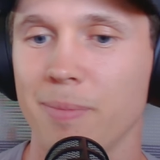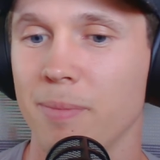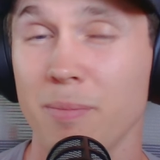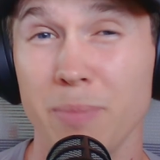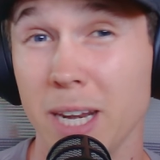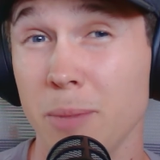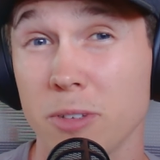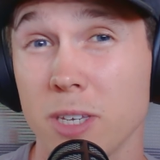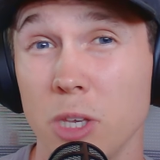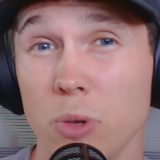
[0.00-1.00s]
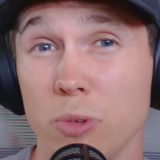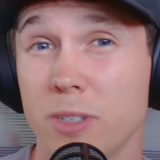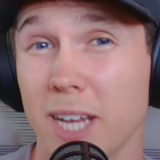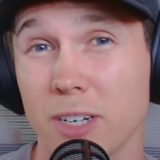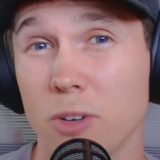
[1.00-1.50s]
Being able to use
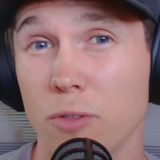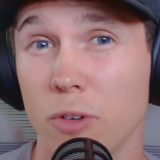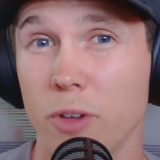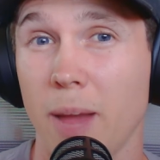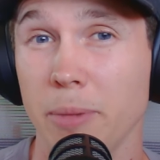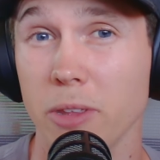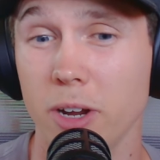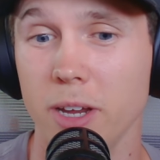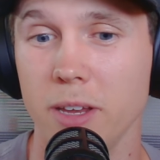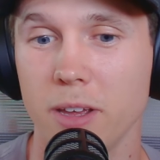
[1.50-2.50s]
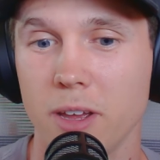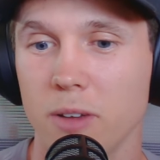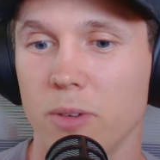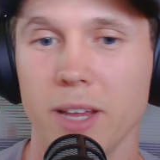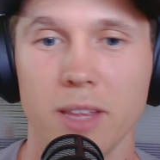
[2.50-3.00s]
technical vocabulary,
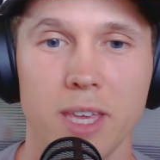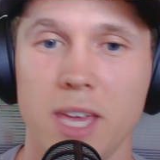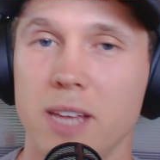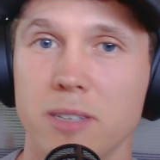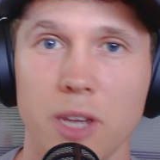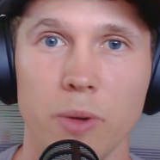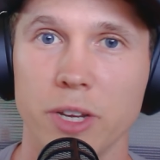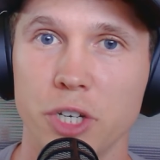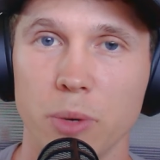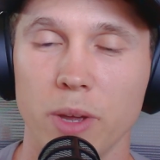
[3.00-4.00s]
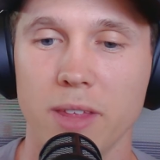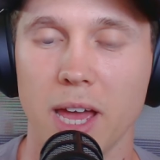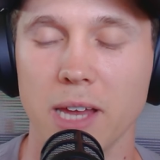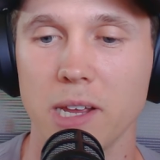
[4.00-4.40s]
right? Like, he has no issue with that.